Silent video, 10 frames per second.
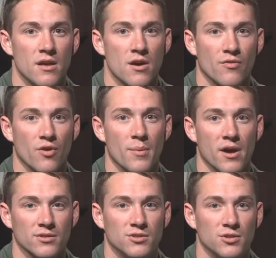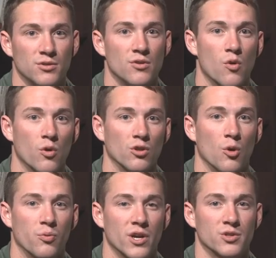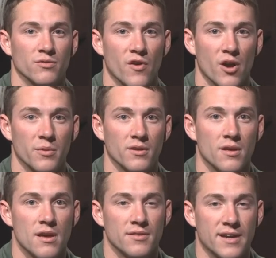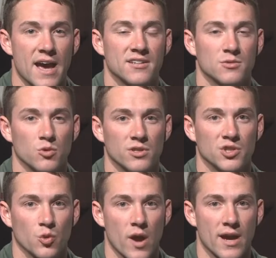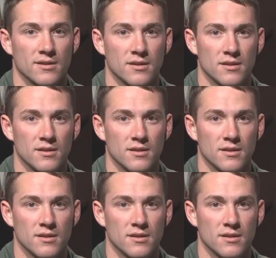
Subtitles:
from altitude or low pressure environment, the gases will contract.